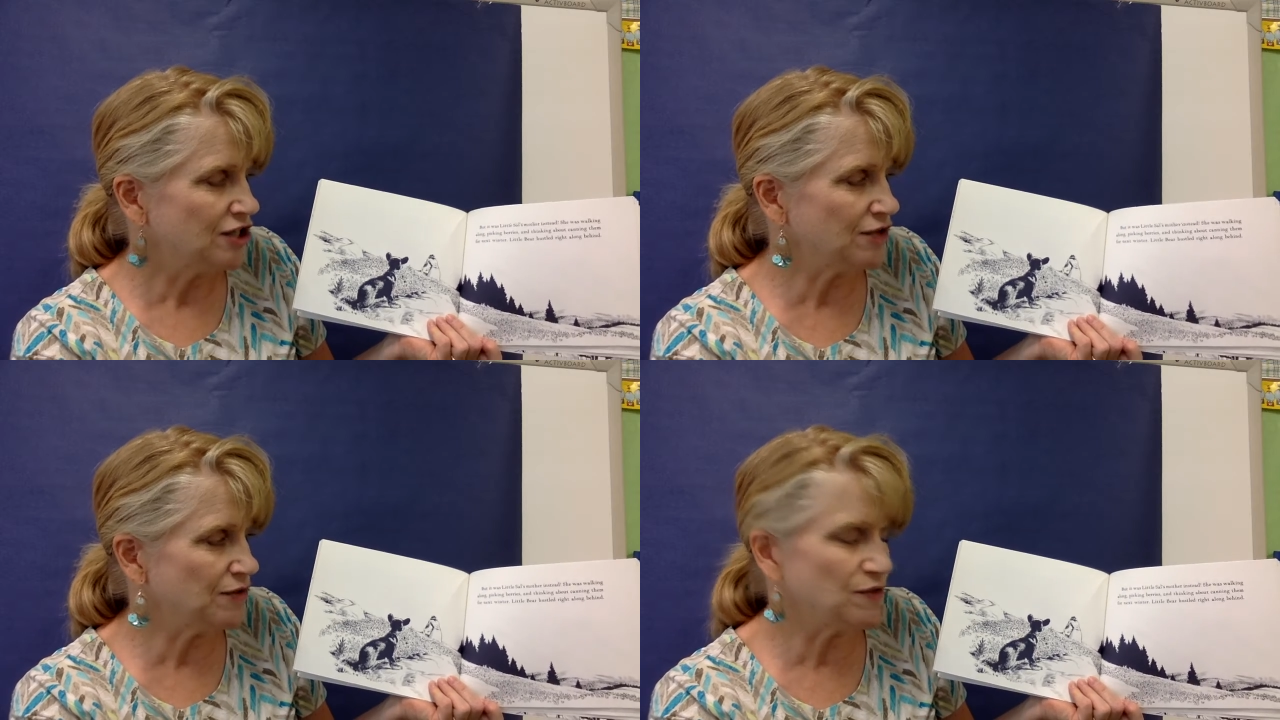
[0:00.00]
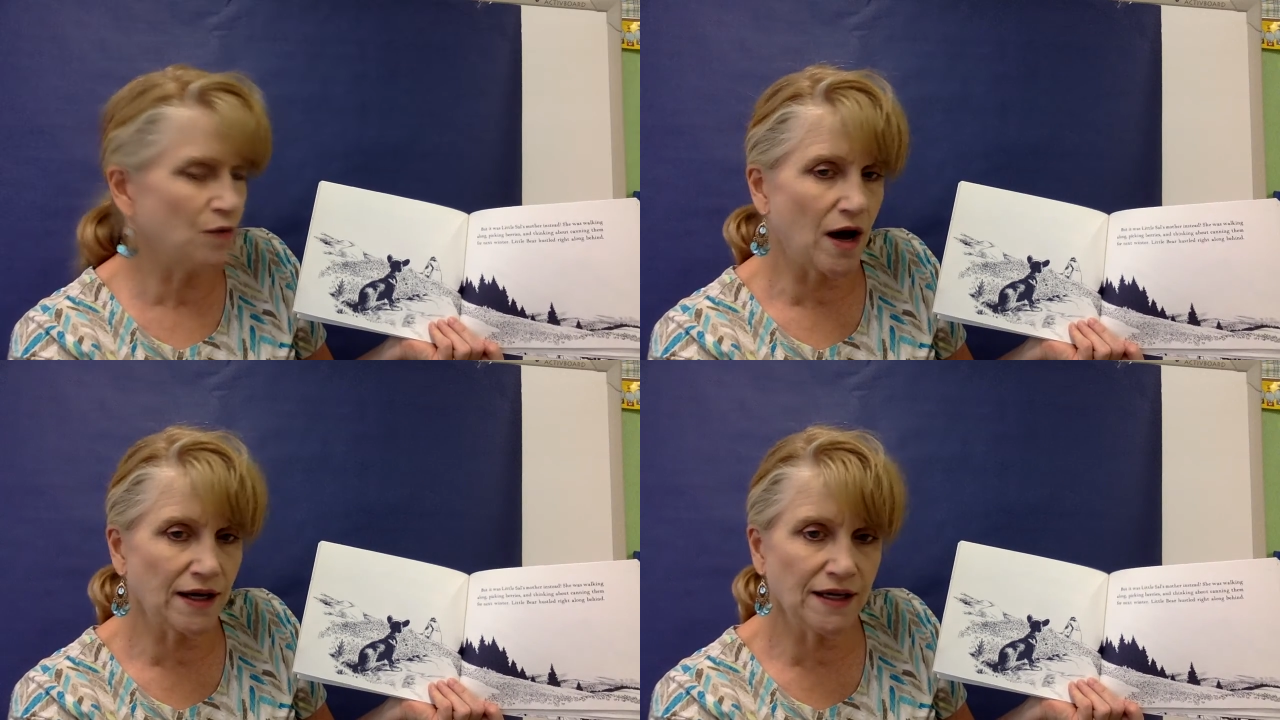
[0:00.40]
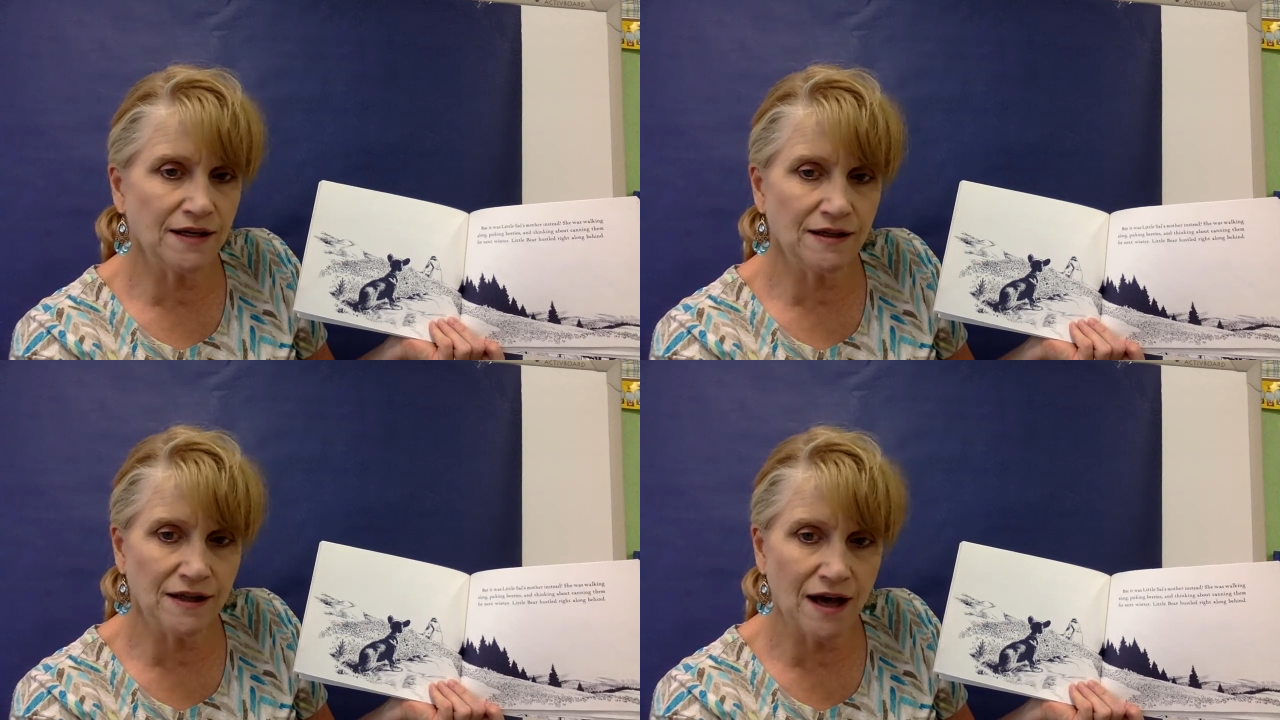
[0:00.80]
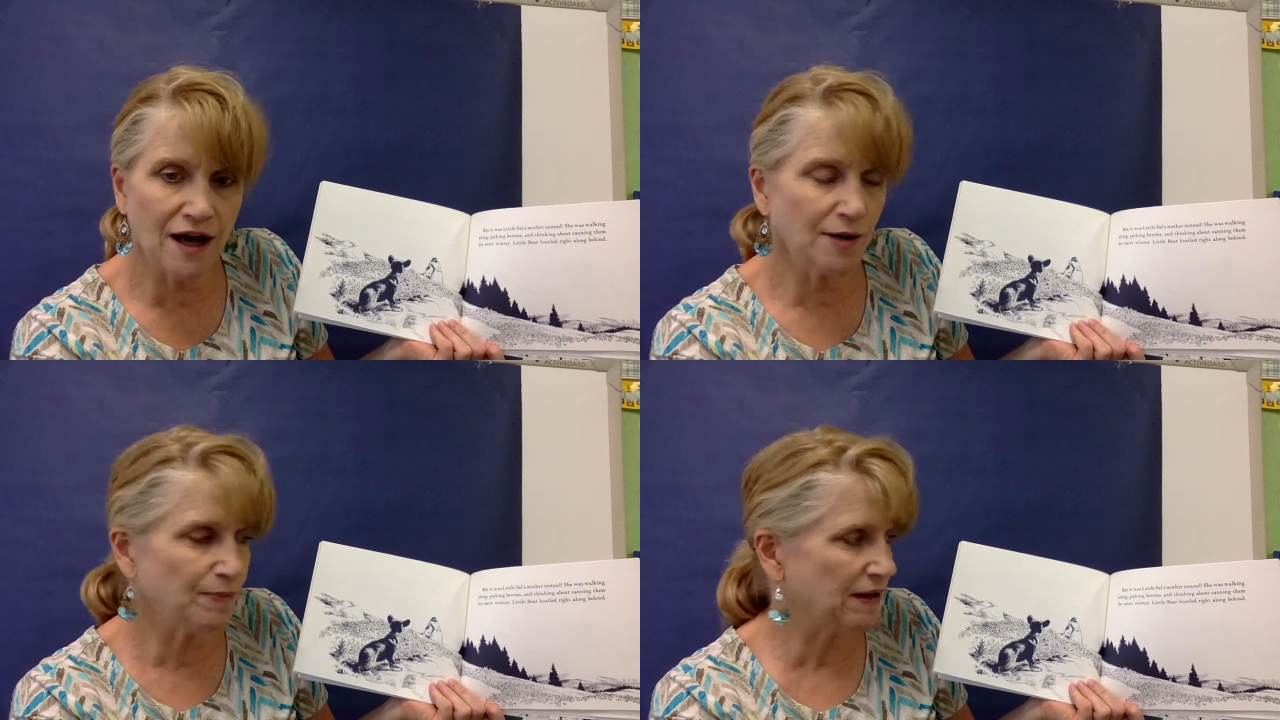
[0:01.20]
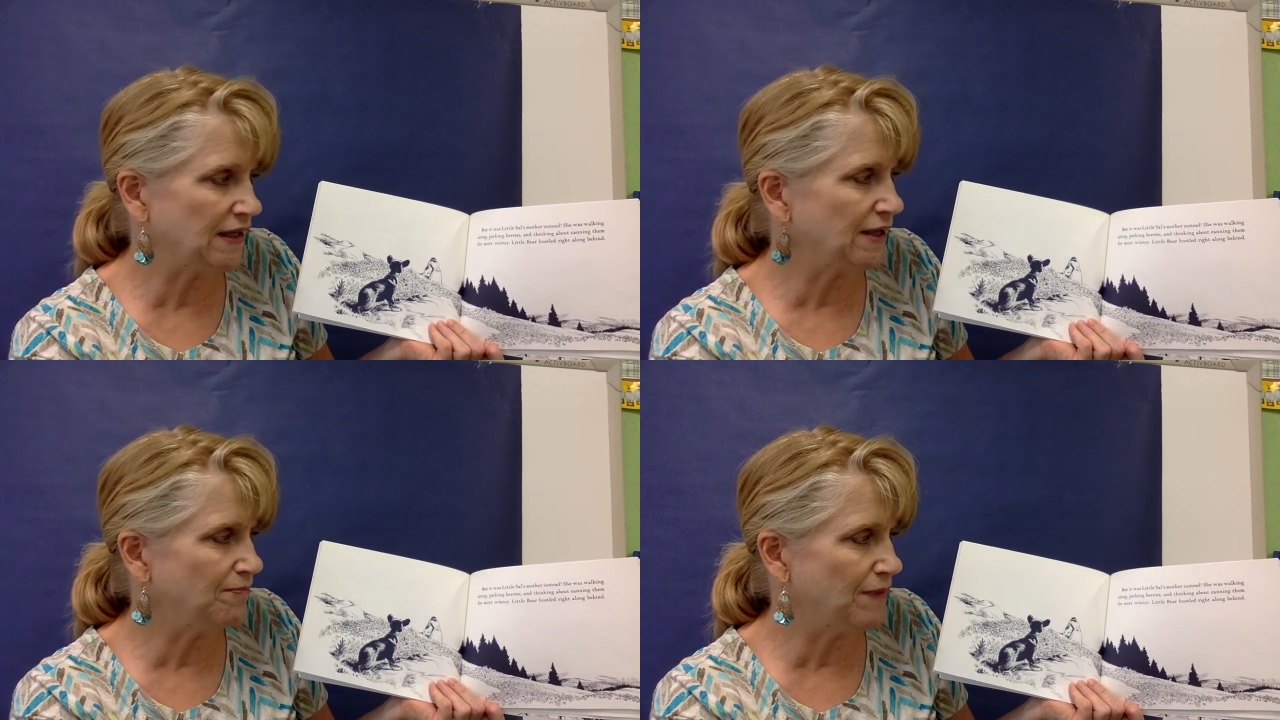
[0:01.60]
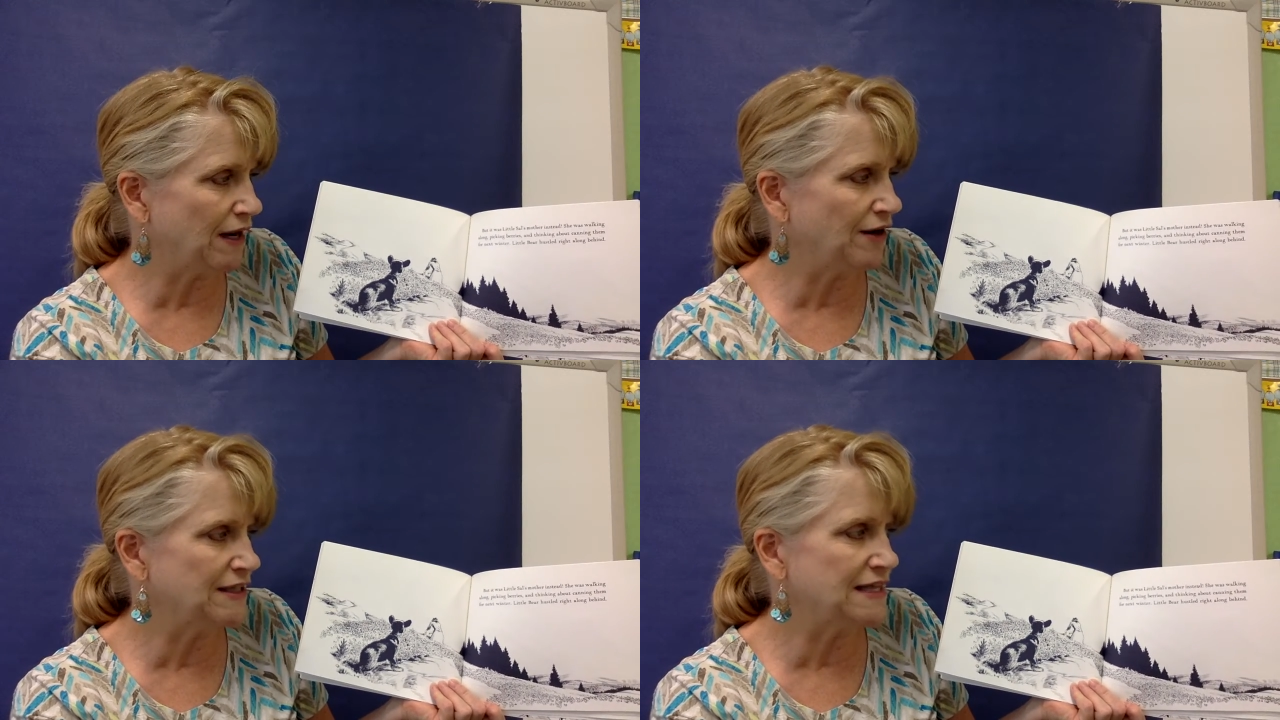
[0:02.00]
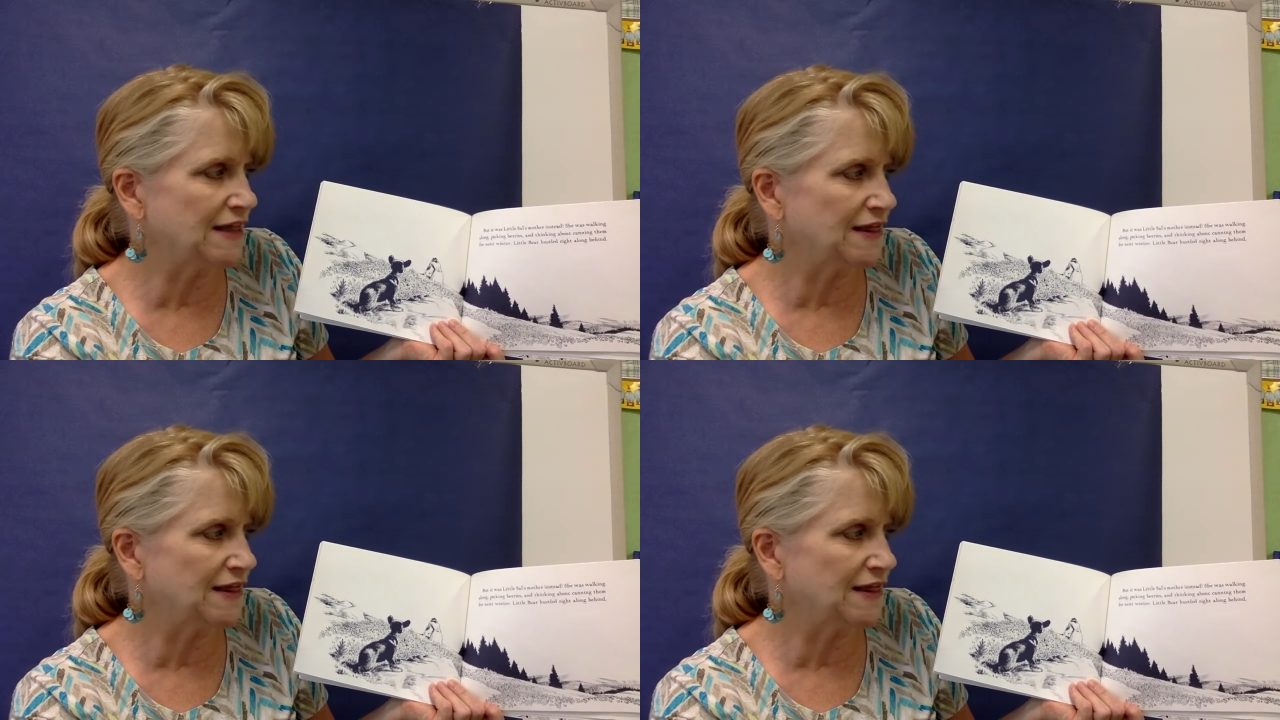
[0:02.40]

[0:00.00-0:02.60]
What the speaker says: She was walking along, picking berries